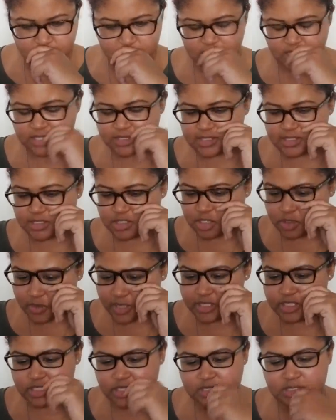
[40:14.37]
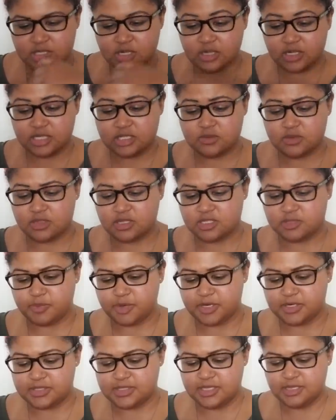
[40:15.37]
in situations, or at least with this
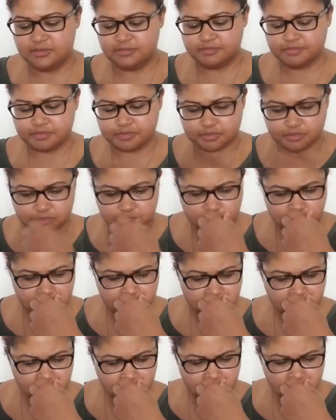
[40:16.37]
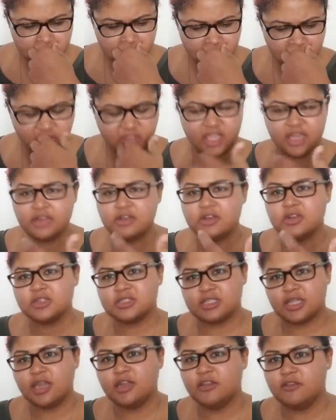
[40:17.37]
person. They
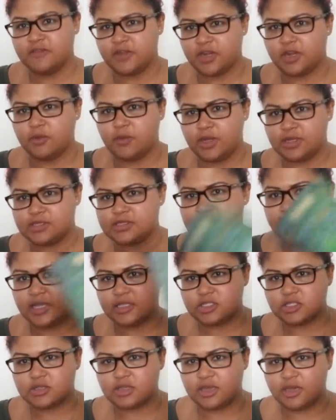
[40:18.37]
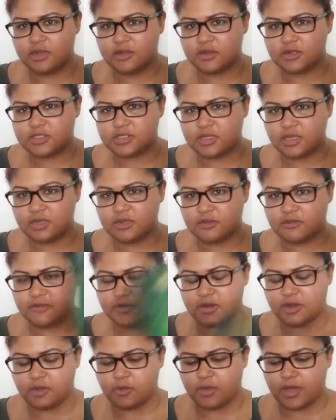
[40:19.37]
understand you very well, Sag. They understand you
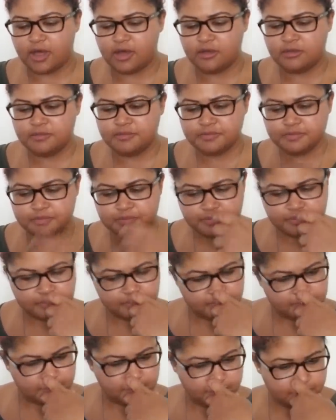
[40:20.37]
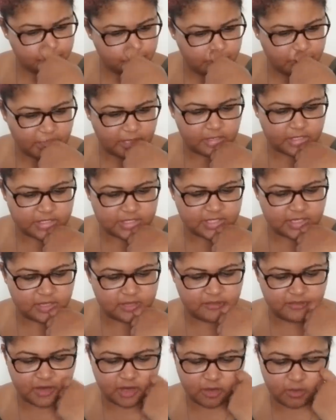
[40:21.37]
very well. They understand
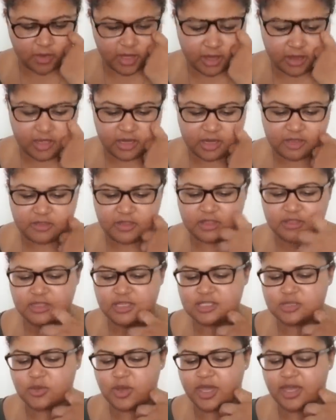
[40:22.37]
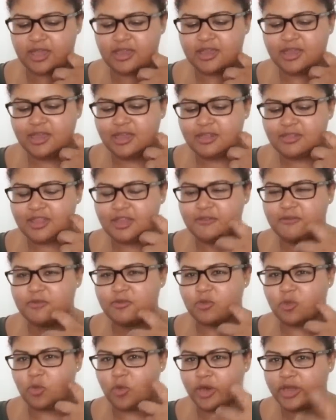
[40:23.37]
you very well, and I think that's why they've
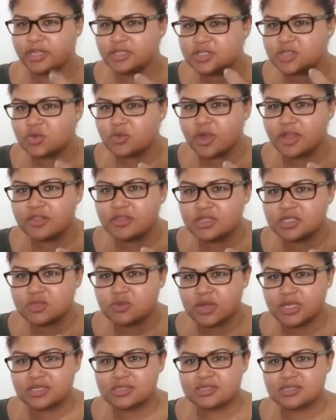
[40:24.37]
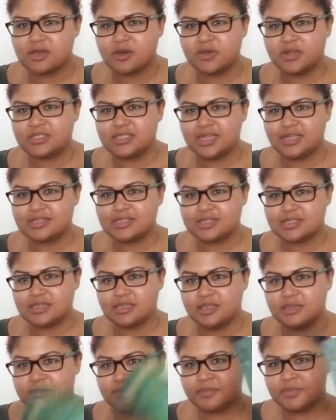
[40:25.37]
wanted to run this race so
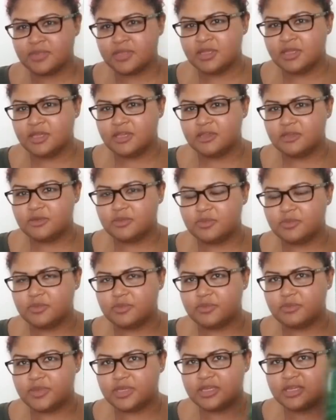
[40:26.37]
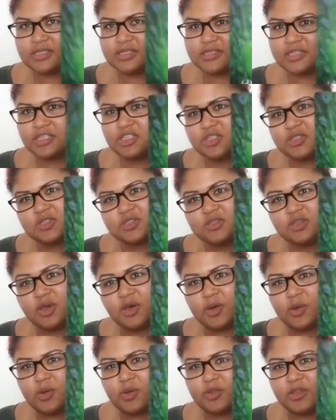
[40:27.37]
intensely because they just
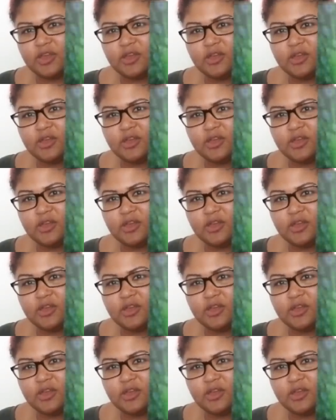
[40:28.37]
know. They